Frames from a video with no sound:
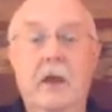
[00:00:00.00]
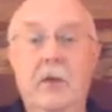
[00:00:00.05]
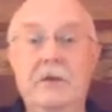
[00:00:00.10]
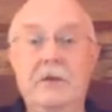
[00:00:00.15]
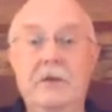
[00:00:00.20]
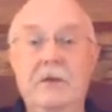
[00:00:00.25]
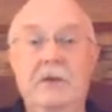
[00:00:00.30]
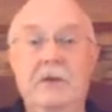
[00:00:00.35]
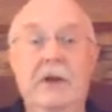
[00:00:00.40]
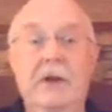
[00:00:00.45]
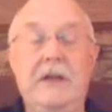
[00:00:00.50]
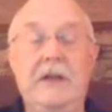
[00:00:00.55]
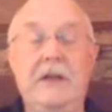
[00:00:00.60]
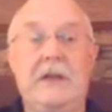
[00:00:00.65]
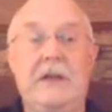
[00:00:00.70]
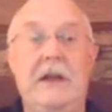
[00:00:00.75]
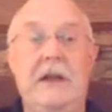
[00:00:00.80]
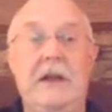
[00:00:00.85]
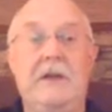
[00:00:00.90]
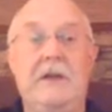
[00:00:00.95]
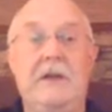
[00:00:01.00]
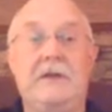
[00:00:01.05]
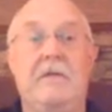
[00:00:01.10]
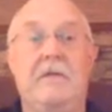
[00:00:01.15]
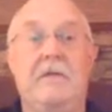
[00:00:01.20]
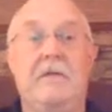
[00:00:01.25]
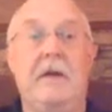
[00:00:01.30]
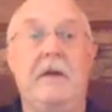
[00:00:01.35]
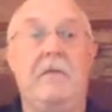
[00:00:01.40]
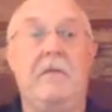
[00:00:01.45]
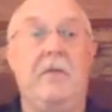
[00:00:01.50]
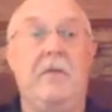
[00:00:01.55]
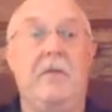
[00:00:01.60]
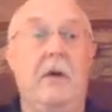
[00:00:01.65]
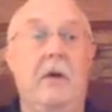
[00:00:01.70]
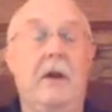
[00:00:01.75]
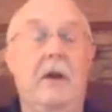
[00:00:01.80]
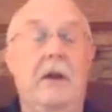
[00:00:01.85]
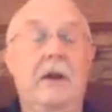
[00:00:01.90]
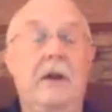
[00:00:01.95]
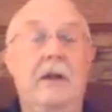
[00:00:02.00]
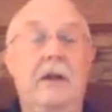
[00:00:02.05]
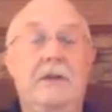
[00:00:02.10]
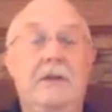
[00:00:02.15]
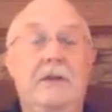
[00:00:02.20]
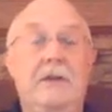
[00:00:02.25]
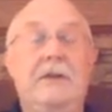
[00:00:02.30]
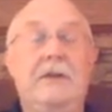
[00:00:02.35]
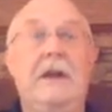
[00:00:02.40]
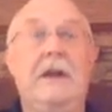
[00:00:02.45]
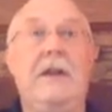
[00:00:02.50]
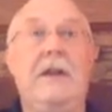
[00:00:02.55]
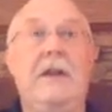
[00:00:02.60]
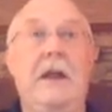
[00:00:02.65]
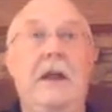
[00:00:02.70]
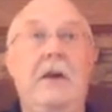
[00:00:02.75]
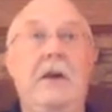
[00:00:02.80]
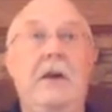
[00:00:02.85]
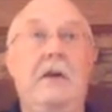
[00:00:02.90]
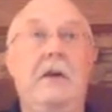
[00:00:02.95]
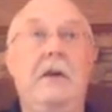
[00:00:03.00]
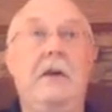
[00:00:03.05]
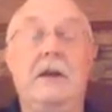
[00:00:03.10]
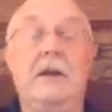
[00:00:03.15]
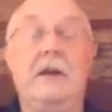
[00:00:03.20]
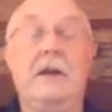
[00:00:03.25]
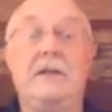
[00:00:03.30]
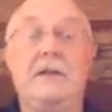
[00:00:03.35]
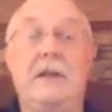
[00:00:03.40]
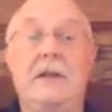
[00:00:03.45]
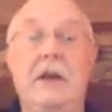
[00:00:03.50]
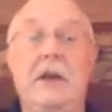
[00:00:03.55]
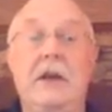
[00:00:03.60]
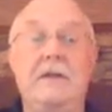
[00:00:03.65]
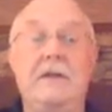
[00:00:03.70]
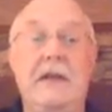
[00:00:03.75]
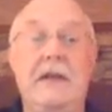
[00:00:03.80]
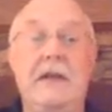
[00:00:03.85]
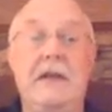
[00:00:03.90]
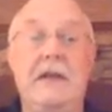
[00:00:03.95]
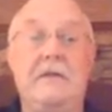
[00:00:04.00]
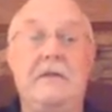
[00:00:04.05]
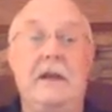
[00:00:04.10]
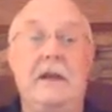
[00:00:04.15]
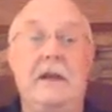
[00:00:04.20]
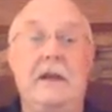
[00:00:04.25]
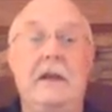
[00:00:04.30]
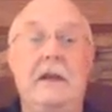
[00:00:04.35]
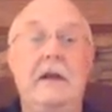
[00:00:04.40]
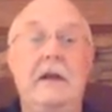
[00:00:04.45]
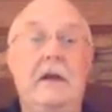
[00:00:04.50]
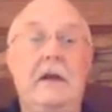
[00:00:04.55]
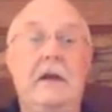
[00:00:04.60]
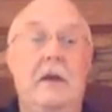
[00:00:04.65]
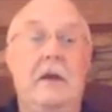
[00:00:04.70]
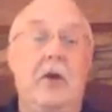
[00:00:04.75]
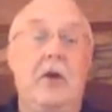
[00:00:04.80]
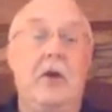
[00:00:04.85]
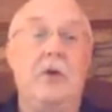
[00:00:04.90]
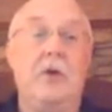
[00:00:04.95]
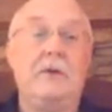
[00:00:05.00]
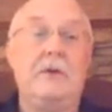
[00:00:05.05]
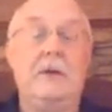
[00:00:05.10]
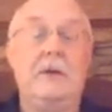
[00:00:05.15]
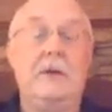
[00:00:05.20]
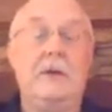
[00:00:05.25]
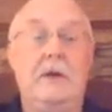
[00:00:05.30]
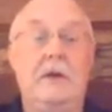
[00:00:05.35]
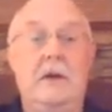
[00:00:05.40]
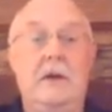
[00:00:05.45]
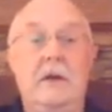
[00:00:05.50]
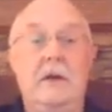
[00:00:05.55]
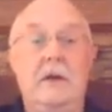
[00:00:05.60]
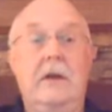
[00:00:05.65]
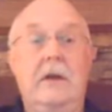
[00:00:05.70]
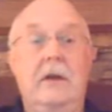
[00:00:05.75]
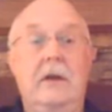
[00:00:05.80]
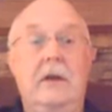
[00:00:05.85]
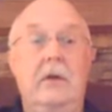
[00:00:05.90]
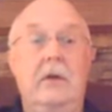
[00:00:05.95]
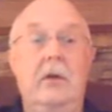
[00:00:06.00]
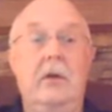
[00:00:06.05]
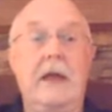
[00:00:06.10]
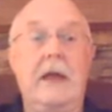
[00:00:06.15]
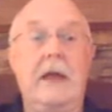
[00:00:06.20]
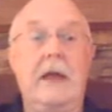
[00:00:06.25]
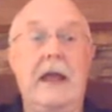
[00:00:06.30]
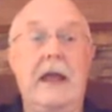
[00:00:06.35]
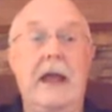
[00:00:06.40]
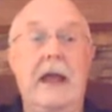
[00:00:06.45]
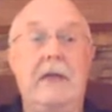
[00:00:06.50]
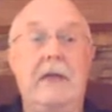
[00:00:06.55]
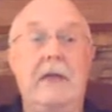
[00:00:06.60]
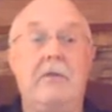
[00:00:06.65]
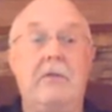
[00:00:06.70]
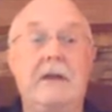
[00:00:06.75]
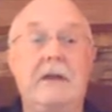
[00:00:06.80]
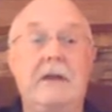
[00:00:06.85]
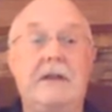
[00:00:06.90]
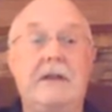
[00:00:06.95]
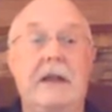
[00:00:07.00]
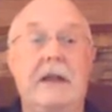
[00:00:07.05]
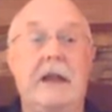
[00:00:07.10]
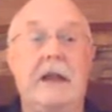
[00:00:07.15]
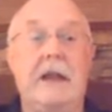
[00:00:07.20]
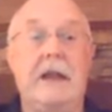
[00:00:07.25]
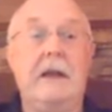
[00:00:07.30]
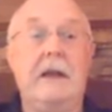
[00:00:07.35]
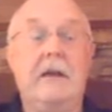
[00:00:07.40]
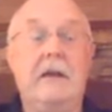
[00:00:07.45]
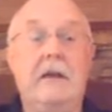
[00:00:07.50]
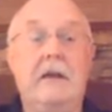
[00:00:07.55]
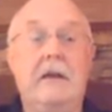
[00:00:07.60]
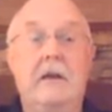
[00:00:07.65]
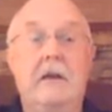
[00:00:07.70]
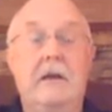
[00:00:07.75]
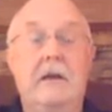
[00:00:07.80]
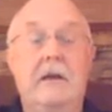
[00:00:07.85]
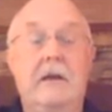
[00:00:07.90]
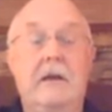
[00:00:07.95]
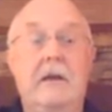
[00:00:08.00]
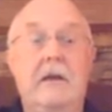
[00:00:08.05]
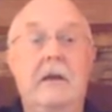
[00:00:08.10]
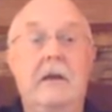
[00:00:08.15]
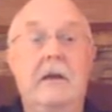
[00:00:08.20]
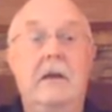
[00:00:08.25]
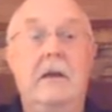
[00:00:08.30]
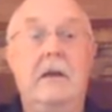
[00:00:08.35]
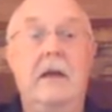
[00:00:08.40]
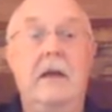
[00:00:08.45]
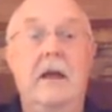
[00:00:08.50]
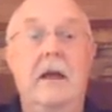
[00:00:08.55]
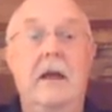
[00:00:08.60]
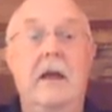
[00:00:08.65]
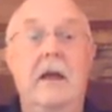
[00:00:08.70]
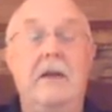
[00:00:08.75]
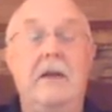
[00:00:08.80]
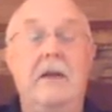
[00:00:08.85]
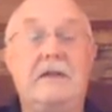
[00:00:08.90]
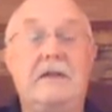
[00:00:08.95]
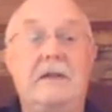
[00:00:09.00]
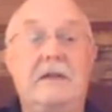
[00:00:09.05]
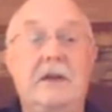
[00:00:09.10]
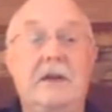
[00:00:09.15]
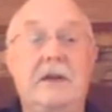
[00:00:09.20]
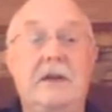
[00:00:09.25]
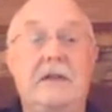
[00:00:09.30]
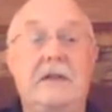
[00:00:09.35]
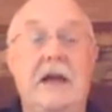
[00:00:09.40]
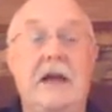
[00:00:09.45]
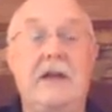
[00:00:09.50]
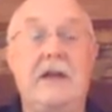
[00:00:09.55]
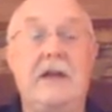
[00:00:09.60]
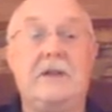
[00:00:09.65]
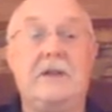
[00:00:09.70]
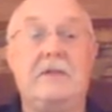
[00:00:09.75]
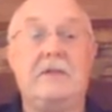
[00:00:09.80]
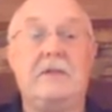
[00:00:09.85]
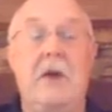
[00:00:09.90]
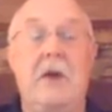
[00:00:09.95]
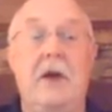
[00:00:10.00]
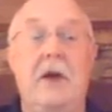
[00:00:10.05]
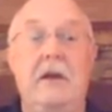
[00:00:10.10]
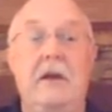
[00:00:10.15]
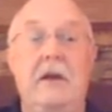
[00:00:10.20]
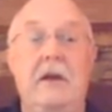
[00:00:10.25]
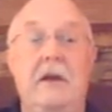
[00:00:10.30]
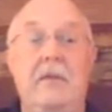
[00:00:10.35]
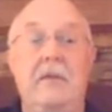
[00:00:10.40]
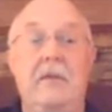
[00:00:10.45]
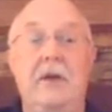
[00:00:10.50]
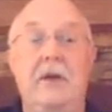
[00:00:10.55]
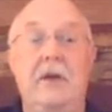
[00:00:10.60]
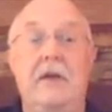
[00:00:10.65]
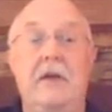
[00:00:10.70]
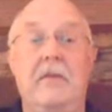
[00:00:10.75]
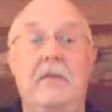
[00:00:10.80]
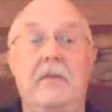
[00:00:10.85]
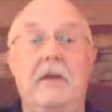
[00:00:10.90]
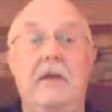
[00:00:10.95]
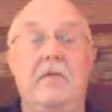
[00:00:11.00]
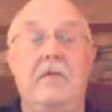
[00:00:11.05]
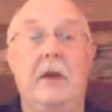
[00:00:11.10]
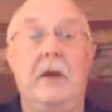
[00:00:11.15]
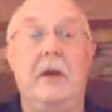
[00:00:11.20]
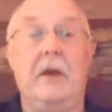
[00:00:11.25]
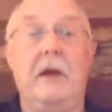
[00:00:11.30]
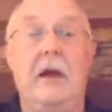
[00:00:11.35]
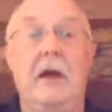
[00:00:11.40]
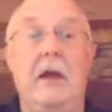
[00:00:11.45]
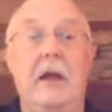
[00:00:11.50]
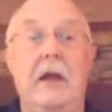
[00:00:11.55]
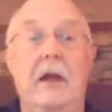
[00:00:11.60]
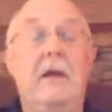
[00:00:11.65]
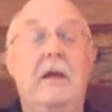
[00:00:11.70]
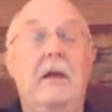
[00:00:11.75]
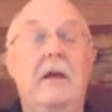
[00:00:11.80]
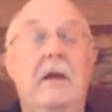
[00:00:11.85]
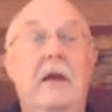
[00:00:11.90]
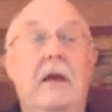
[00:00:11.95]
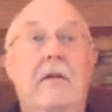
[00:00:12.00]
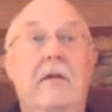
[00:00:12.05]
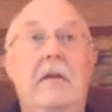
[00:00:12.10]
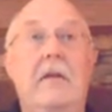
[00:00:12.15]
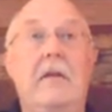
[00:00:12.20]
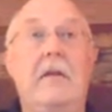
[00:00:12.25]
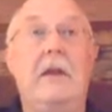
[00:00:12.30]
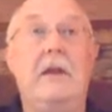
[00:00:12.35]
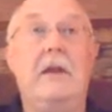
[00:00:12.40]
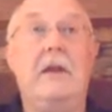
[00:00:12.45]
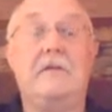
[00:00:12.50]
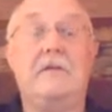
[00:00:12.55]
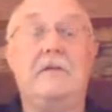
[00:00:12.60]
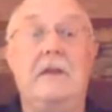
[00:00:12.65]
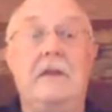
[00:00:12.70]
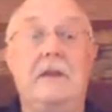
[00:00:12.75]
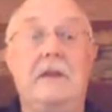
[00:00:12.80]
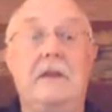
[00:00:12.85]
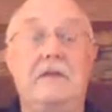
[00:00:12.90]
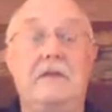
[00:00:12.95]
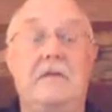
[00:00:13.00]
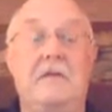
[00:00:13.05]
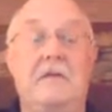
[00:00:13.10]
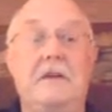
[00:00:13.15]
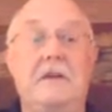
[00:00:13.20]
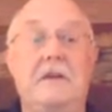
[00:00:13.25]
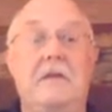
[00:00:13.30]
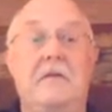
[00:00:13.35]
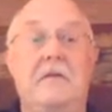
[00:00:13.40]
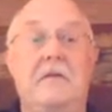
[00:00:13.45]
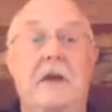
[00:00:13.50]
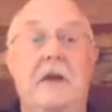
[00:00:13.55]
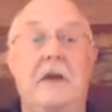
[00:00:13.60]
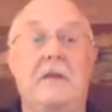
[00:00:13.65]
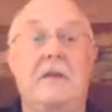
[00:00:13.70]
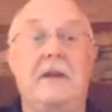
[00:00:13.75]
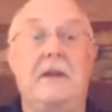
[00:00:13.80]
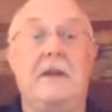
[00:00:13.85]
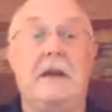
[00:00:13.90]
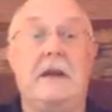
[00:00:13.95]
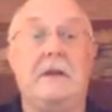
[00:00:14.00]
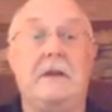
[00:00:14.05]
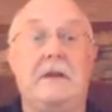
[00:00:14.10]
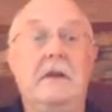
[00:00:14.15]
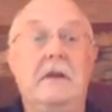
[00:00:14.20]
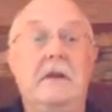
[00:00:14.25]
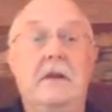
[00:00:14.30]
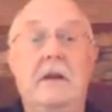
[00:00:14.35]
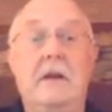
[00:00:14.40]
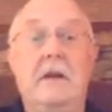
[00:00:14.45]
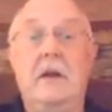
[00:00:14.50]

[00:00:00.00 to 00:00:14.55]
What you're really setting yourself up for is using a single DFT approach. You're looking at risking steel sizes smaller than a W10 by 49 of having not insufficient fire protection,